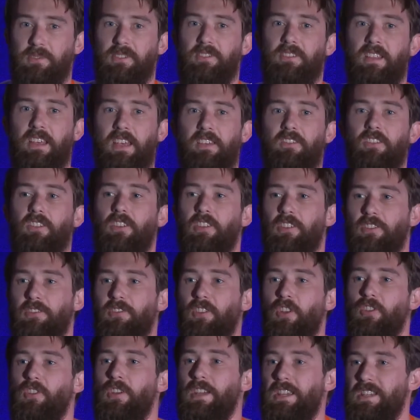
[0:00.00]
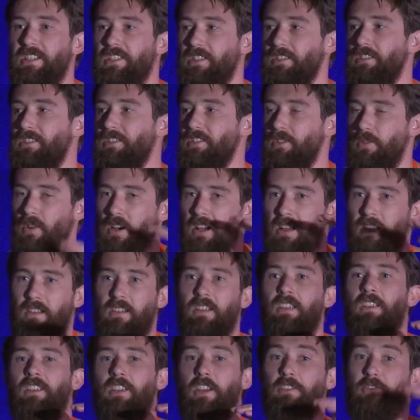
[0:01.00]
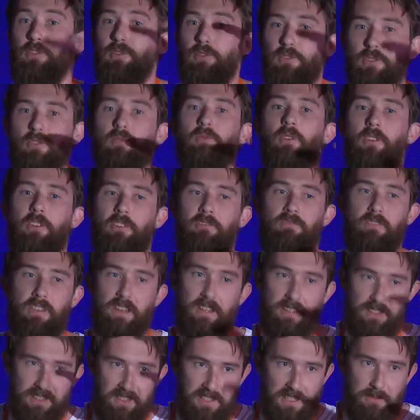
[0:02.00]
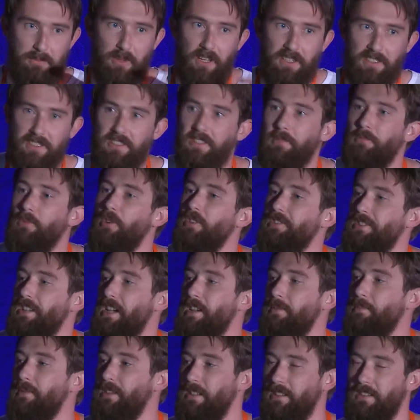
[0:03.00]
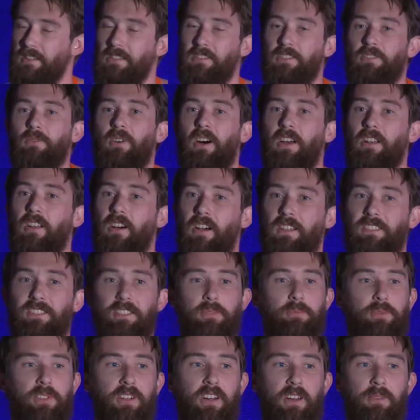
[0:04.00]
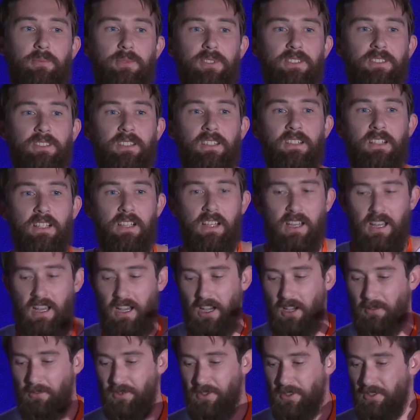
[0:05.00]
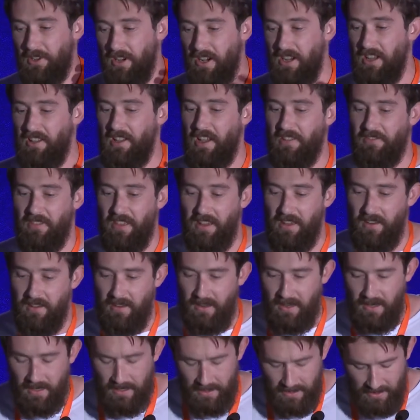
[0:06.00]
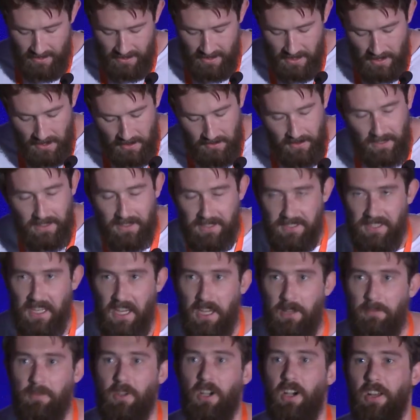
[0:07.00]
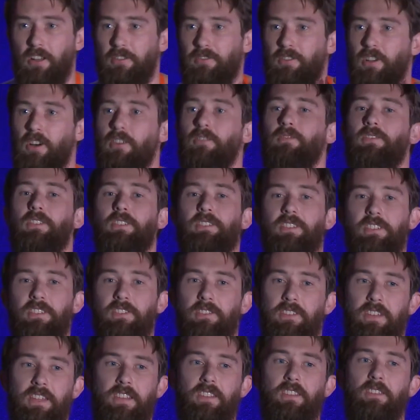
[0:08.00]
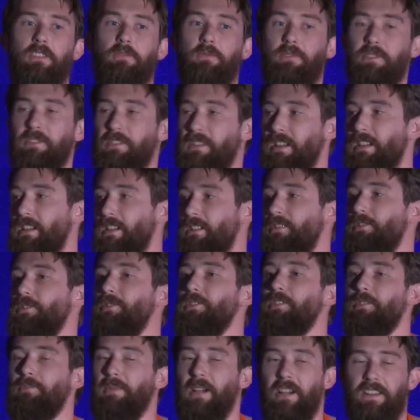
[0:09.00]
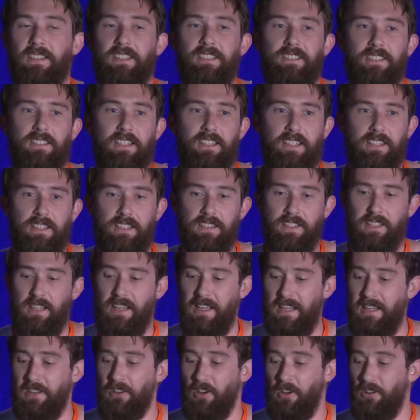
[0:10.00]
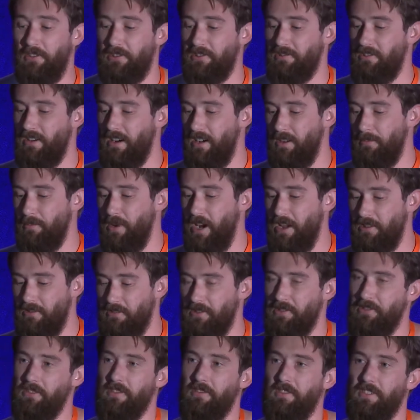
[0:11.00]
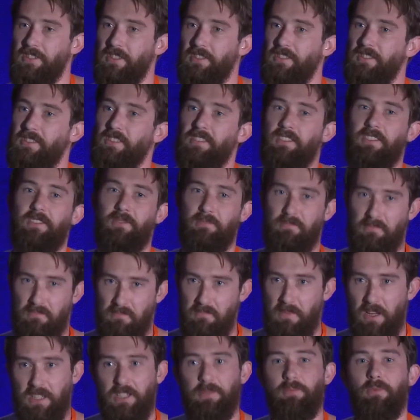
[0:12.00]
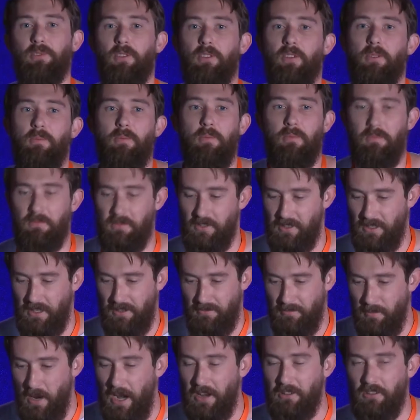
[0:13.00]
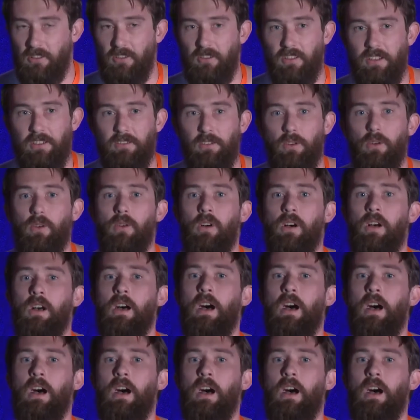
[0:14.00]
is they have a lot of cohesion. It's quite, if you do want to read step by step what's happening, it is quite nice sometimes. So you kind of have that same kind of conflict in your head that was again talked about yesterday in the keynote around microservices. This is much more on a kind of micro level,